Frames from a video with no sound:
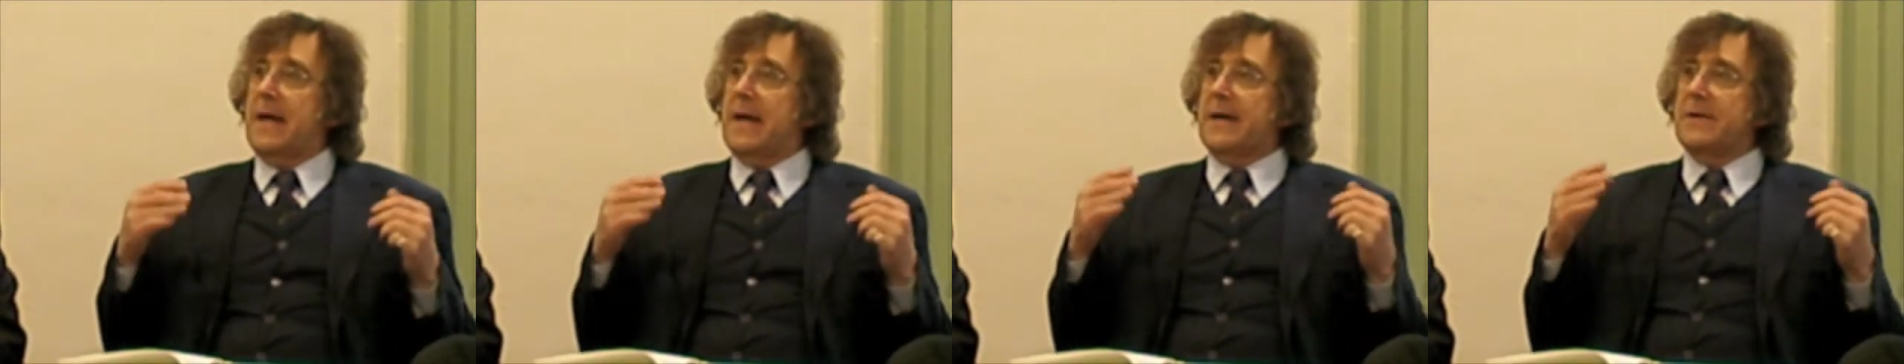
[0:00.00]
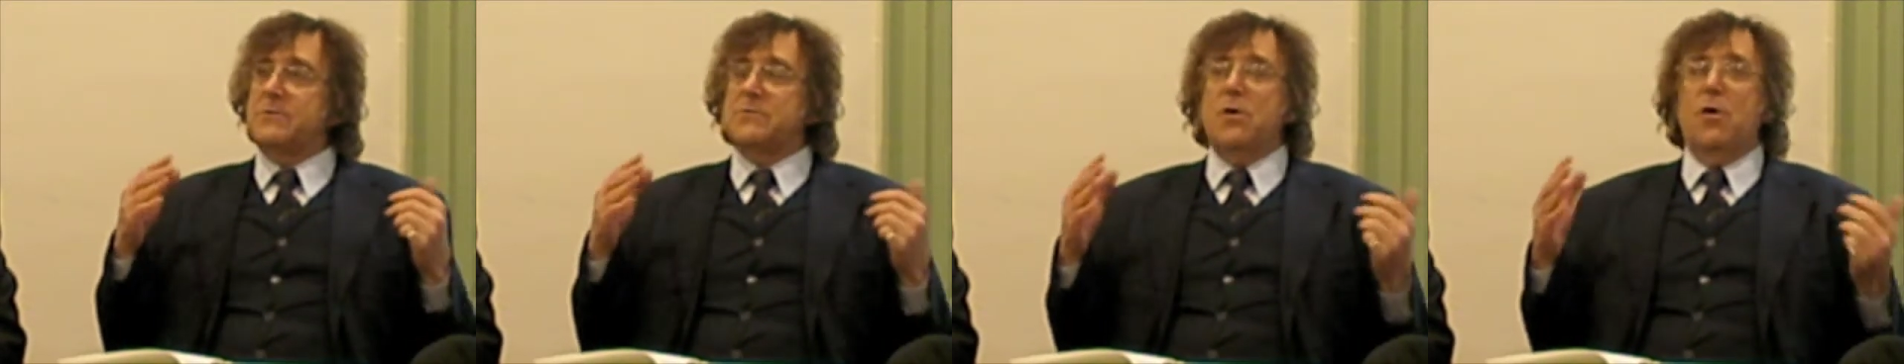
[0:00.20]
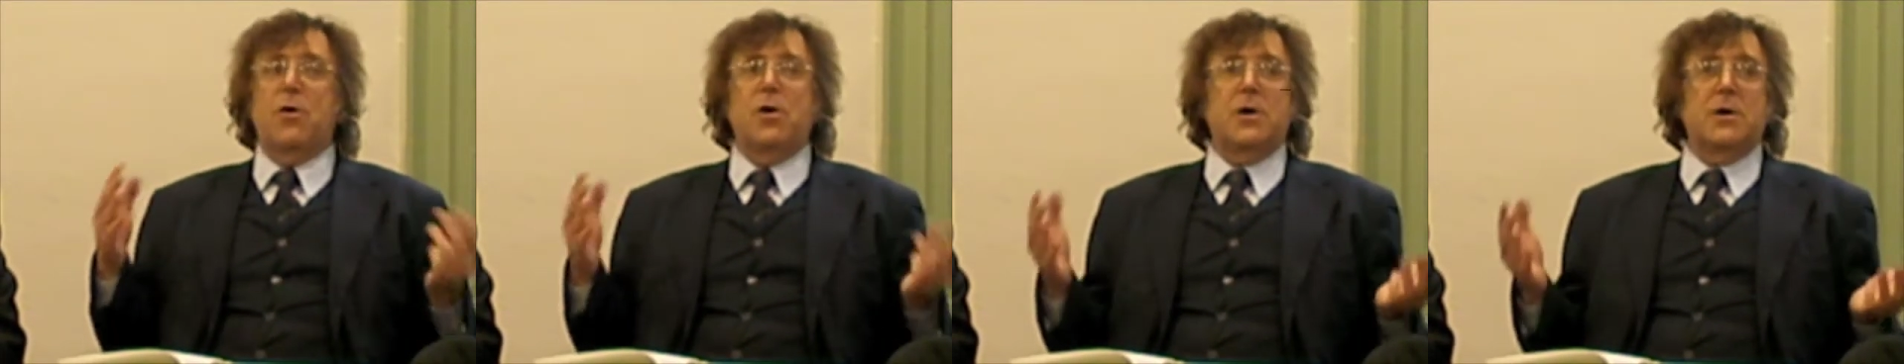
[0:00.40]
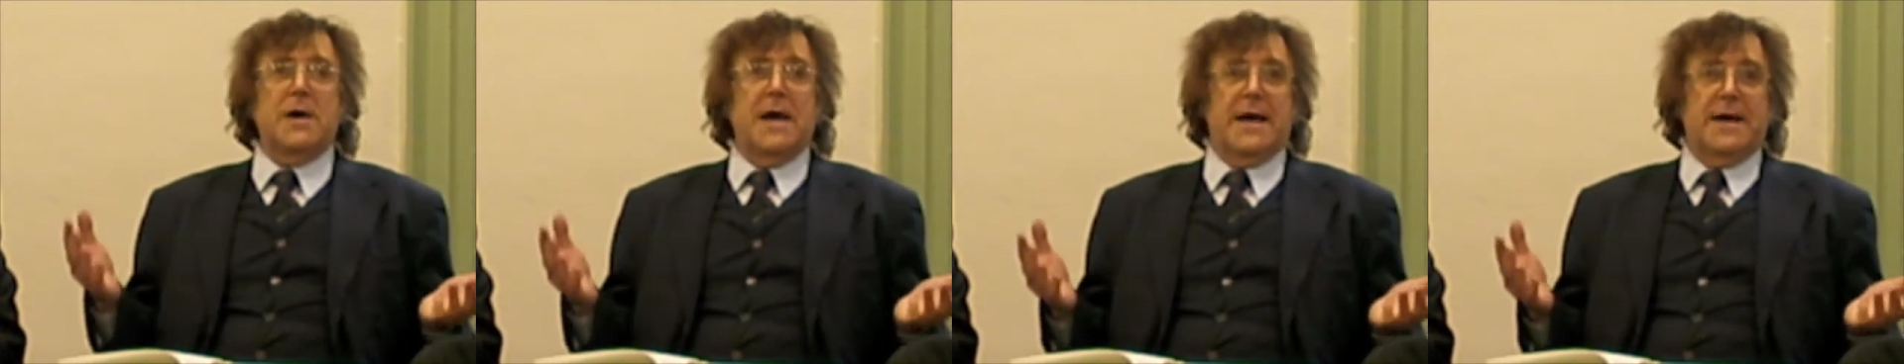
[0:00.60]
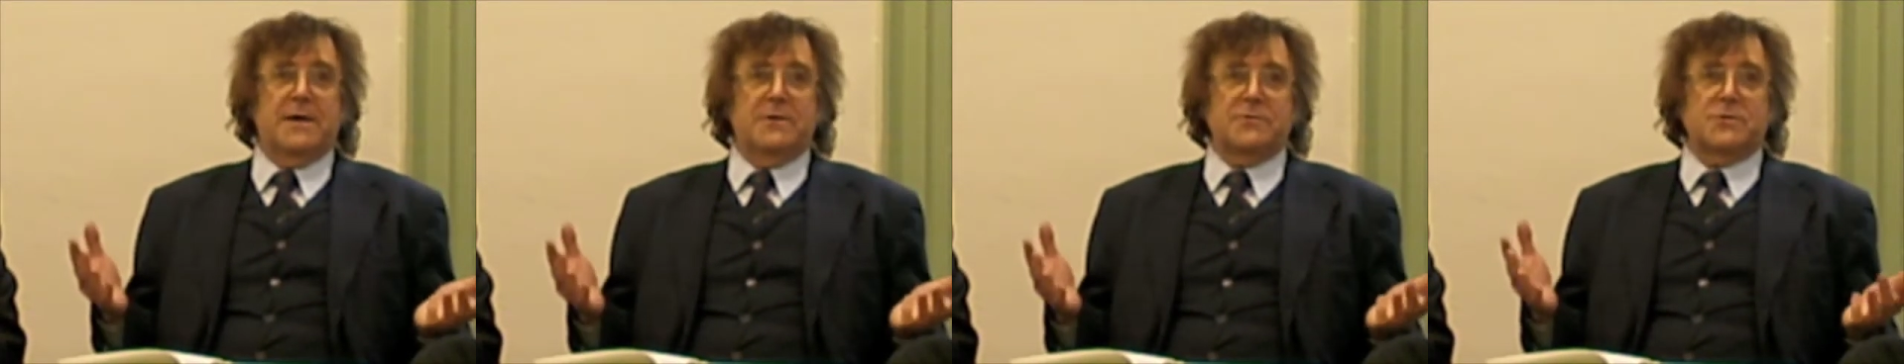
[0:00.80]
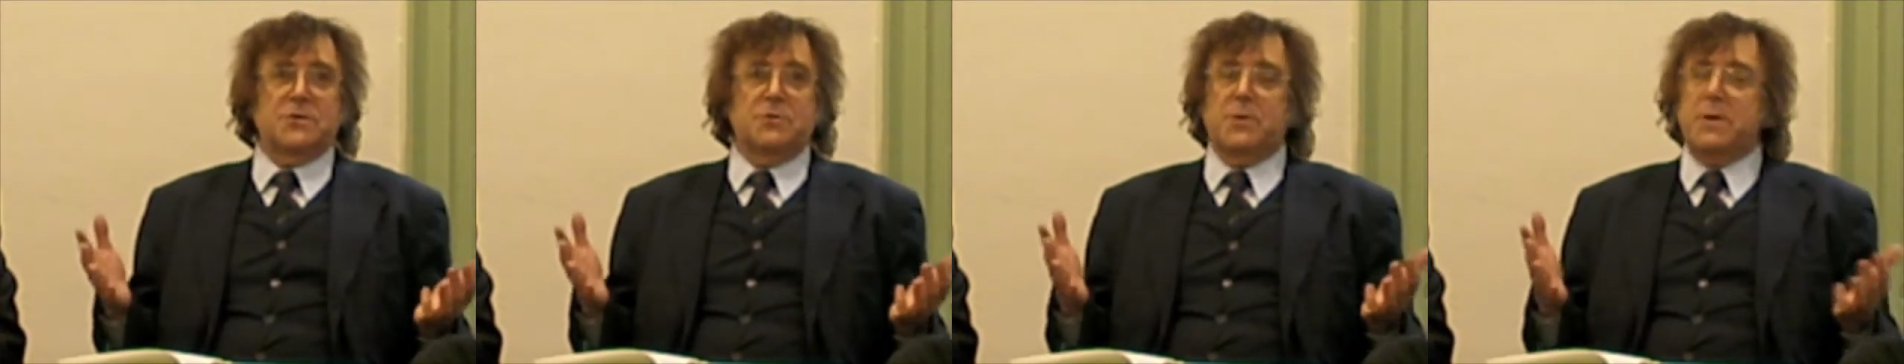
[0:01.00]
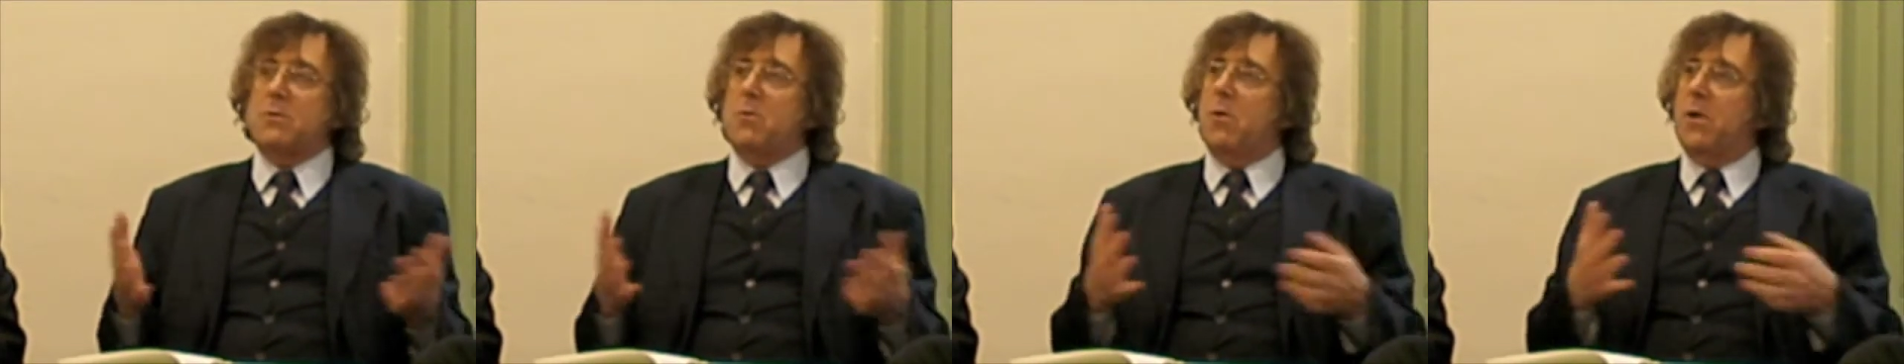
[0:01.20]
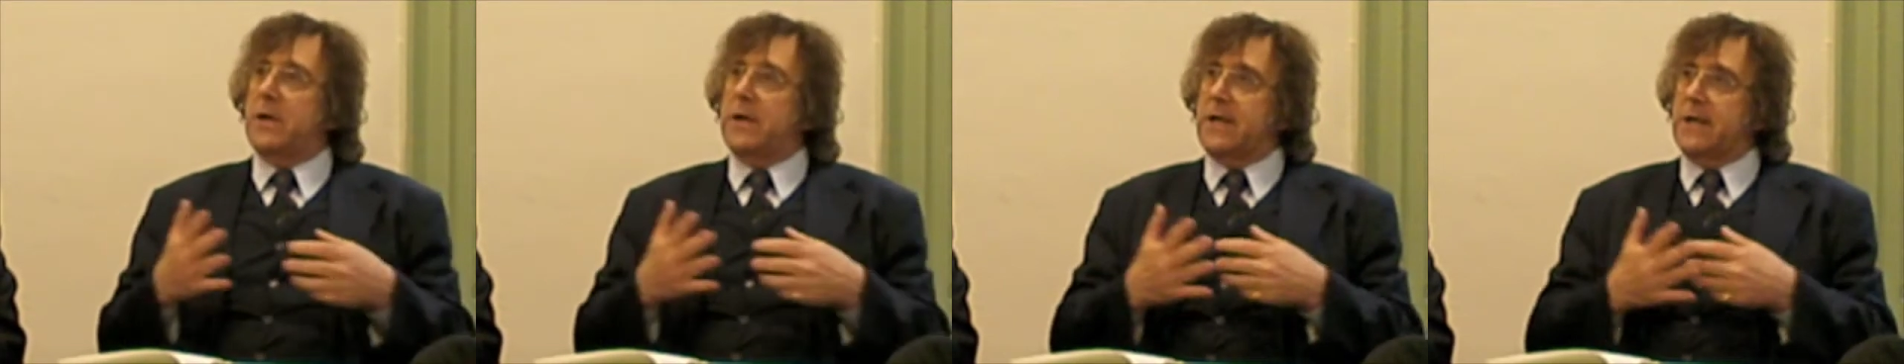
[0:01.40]
how long out do we
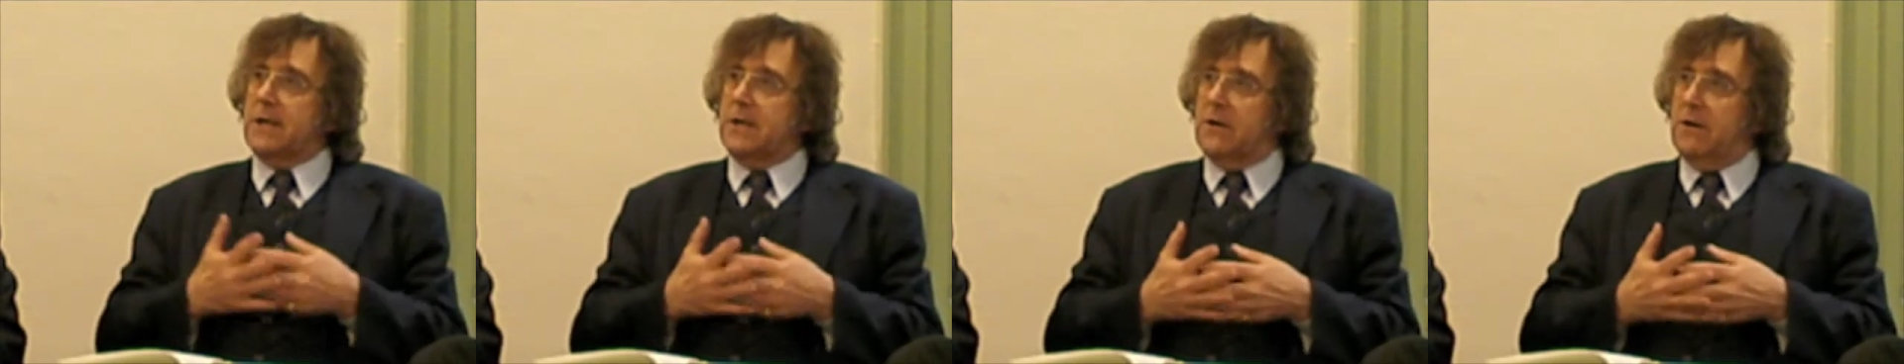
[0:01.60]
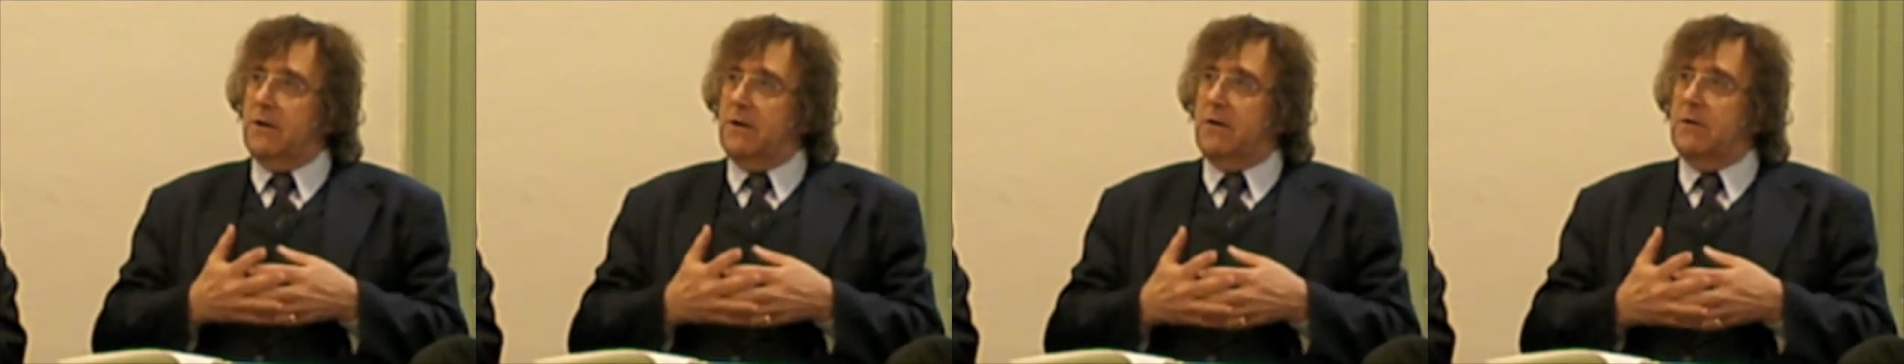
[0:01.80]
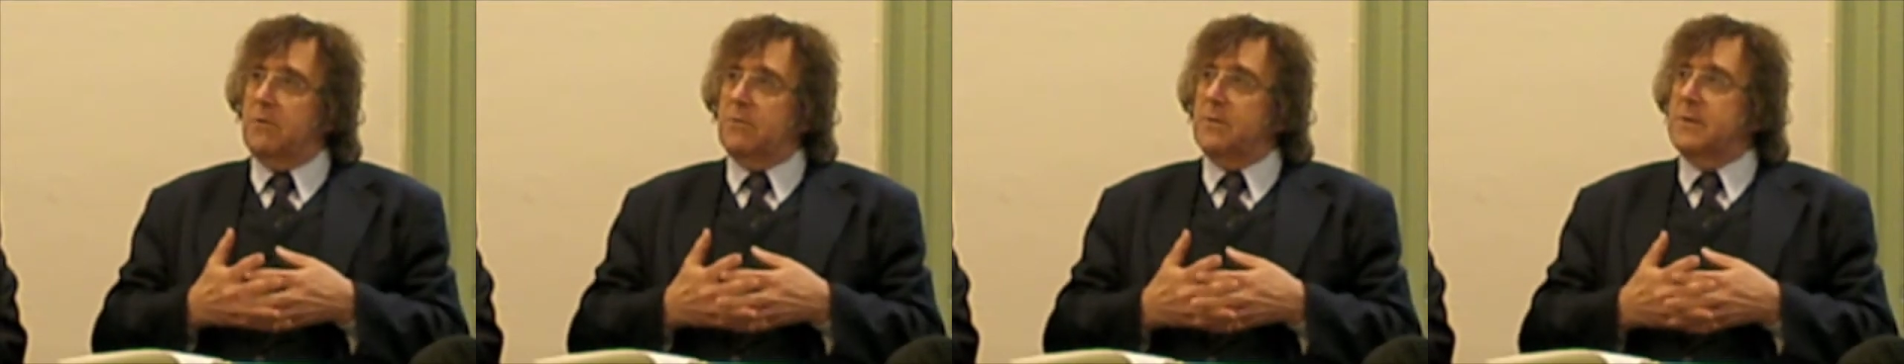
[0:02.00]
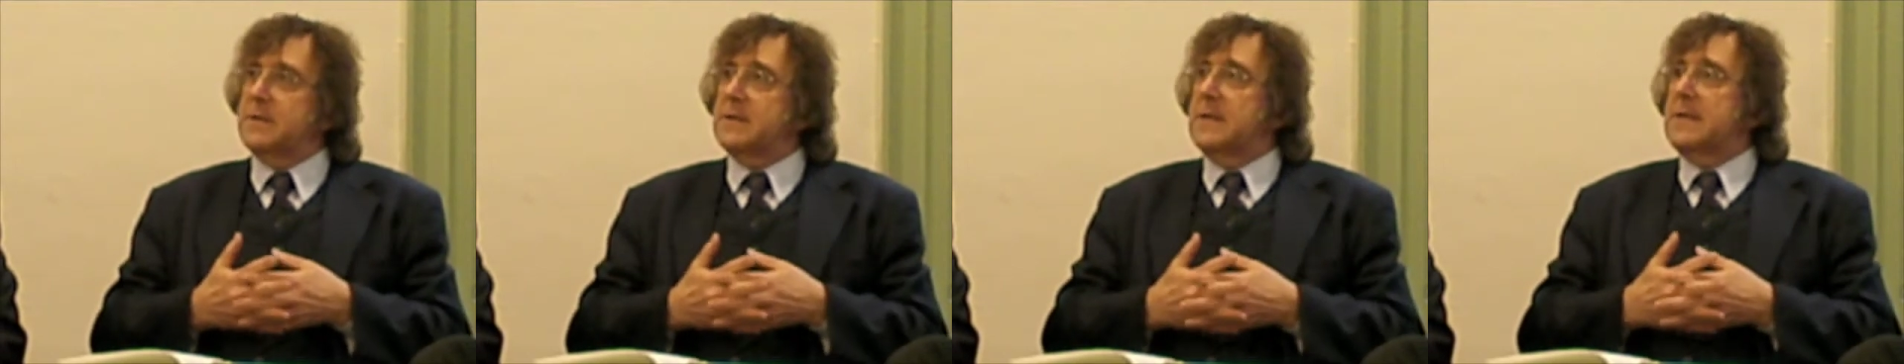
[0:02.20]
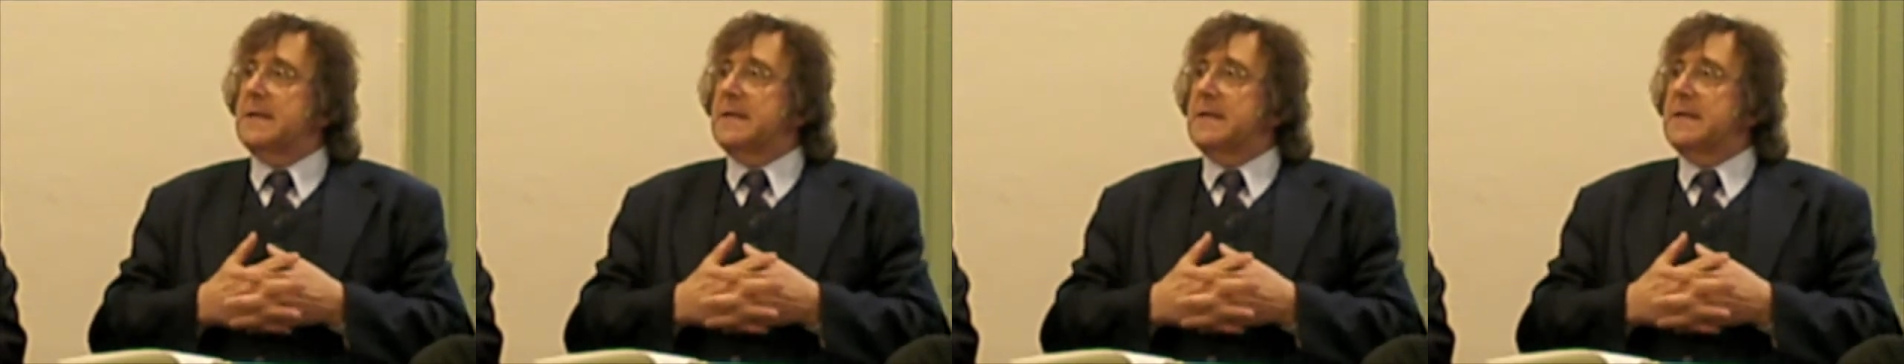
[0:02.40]
want to go